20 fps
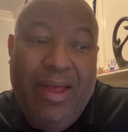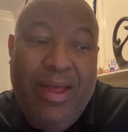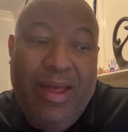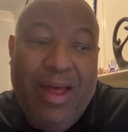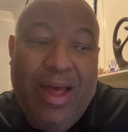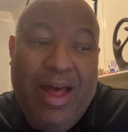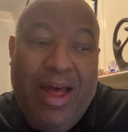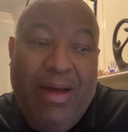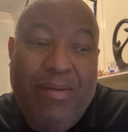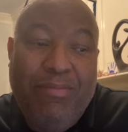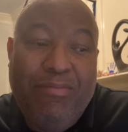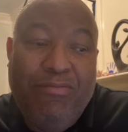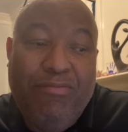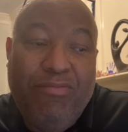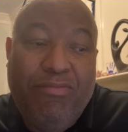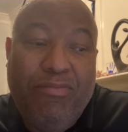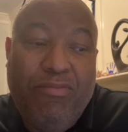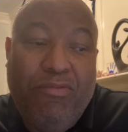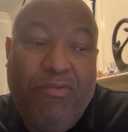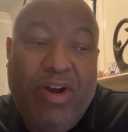
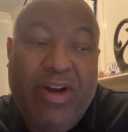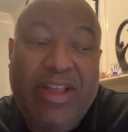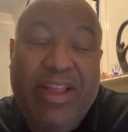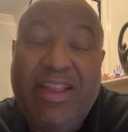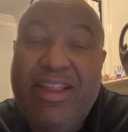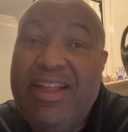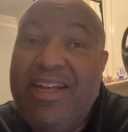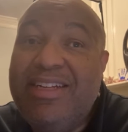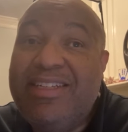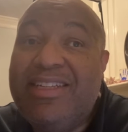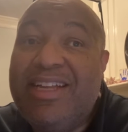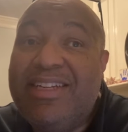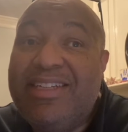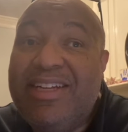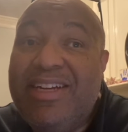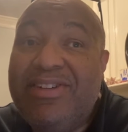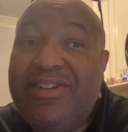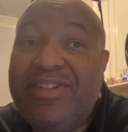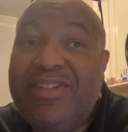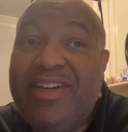One of the things that's
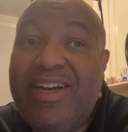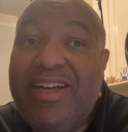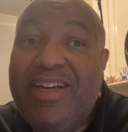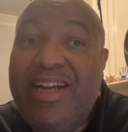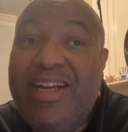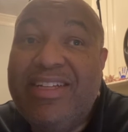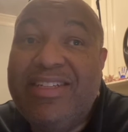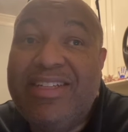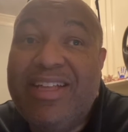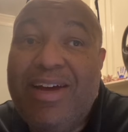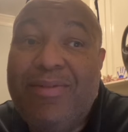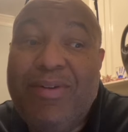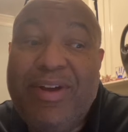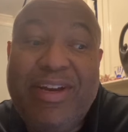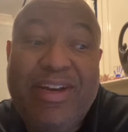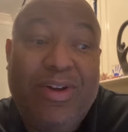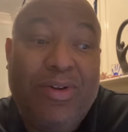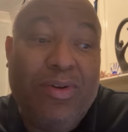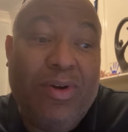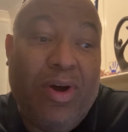interesting is that we
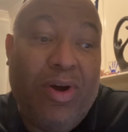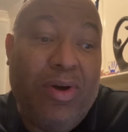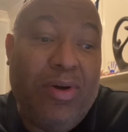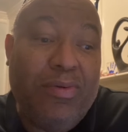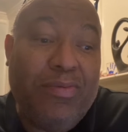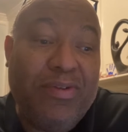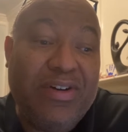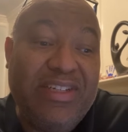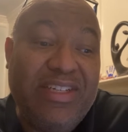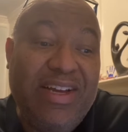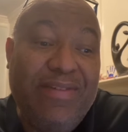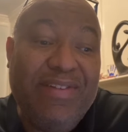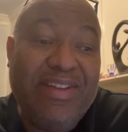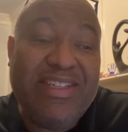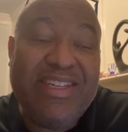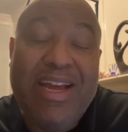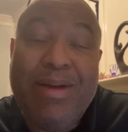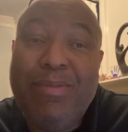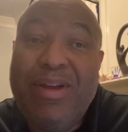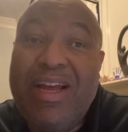don't all receive the
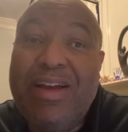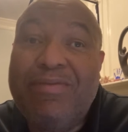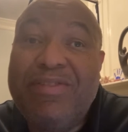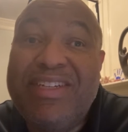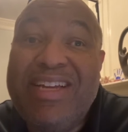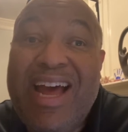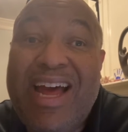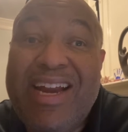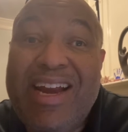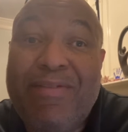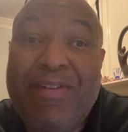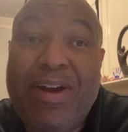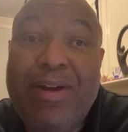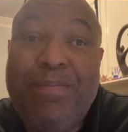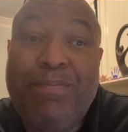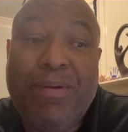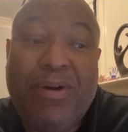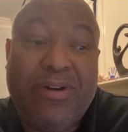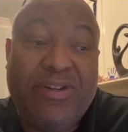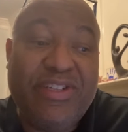same gifts. Not every
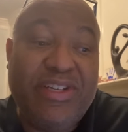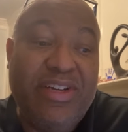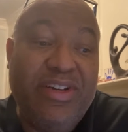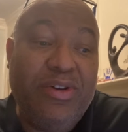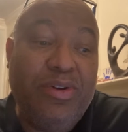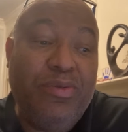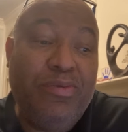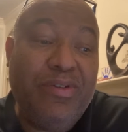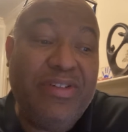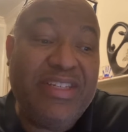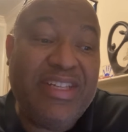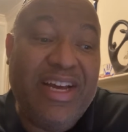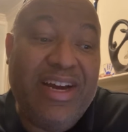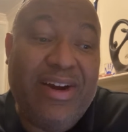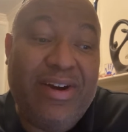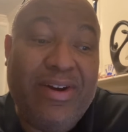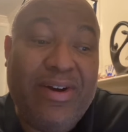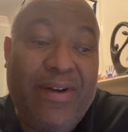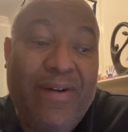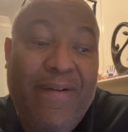person who was
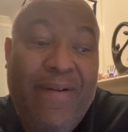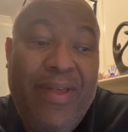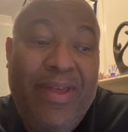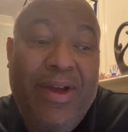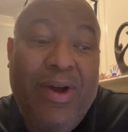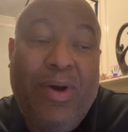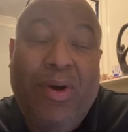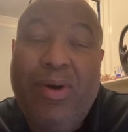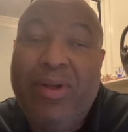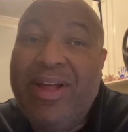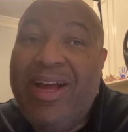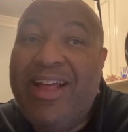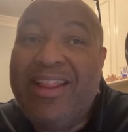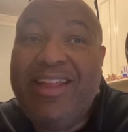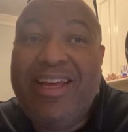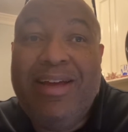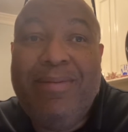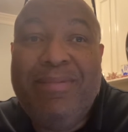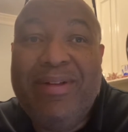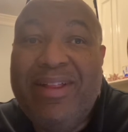there all had
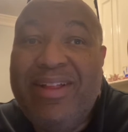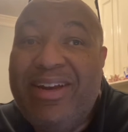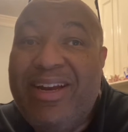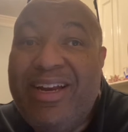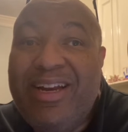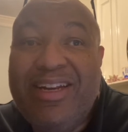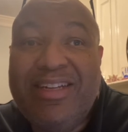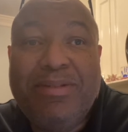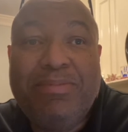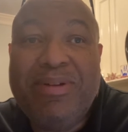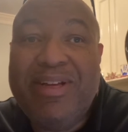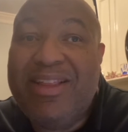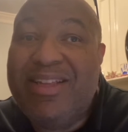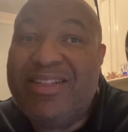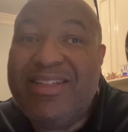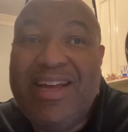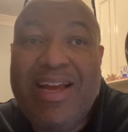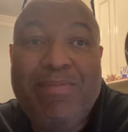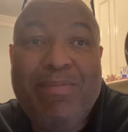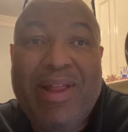the ability to speak the
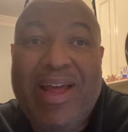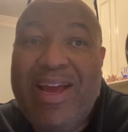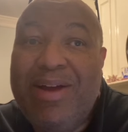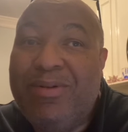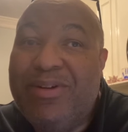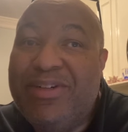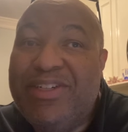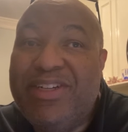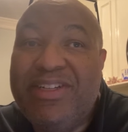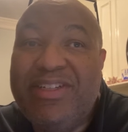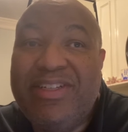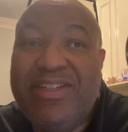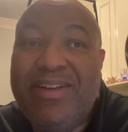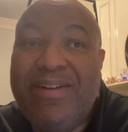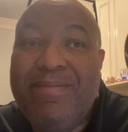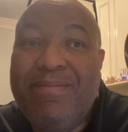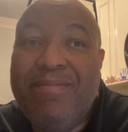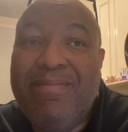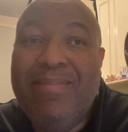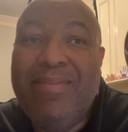same languages.
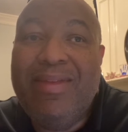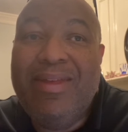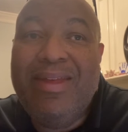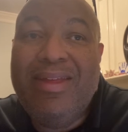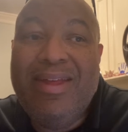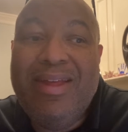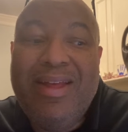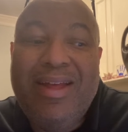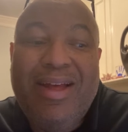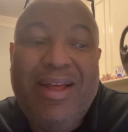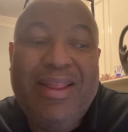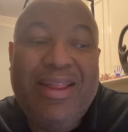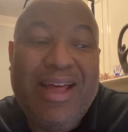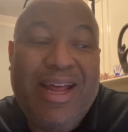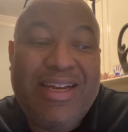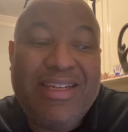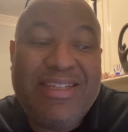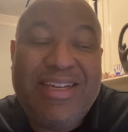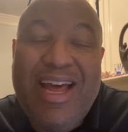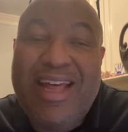That
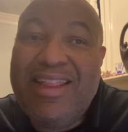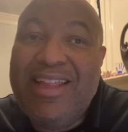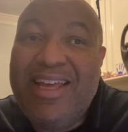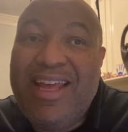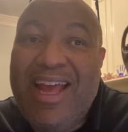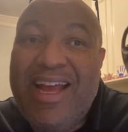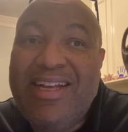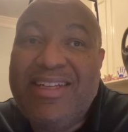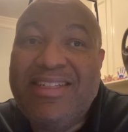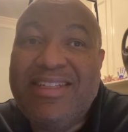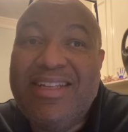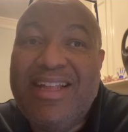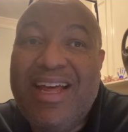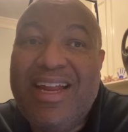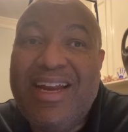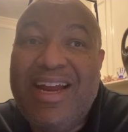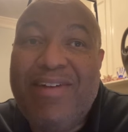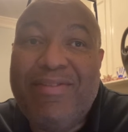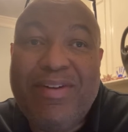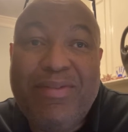is not the case that
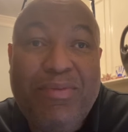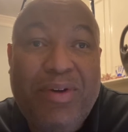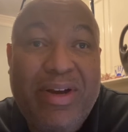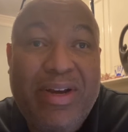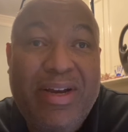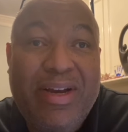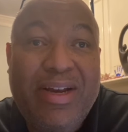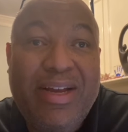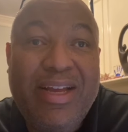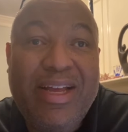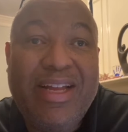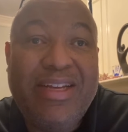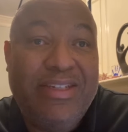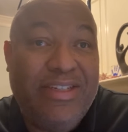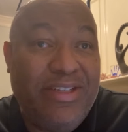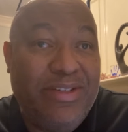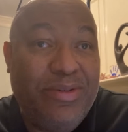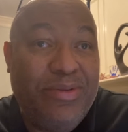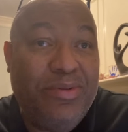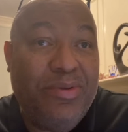everyone can
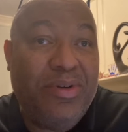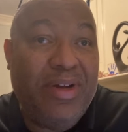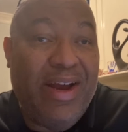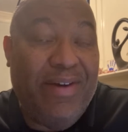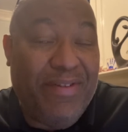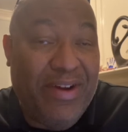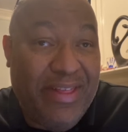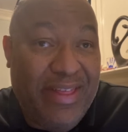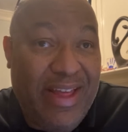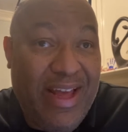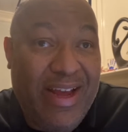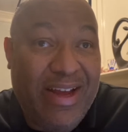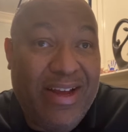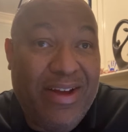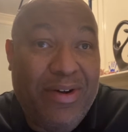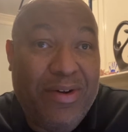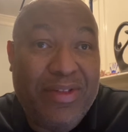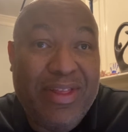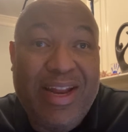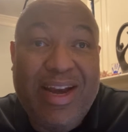do everything
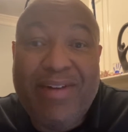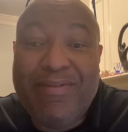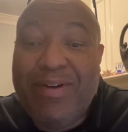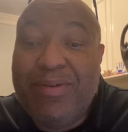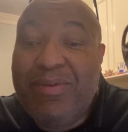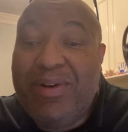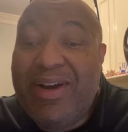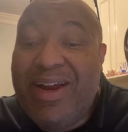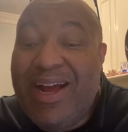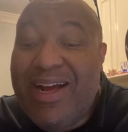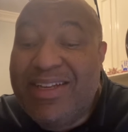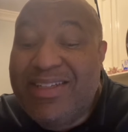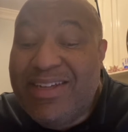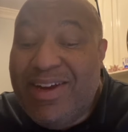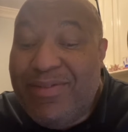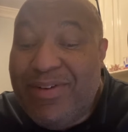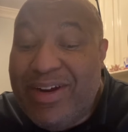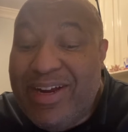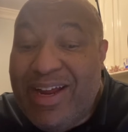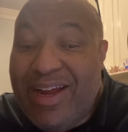or that everyone has
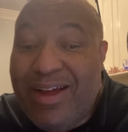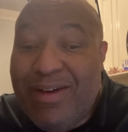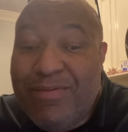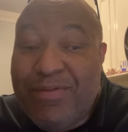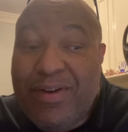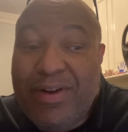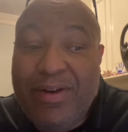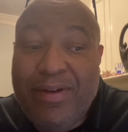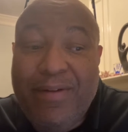every gift.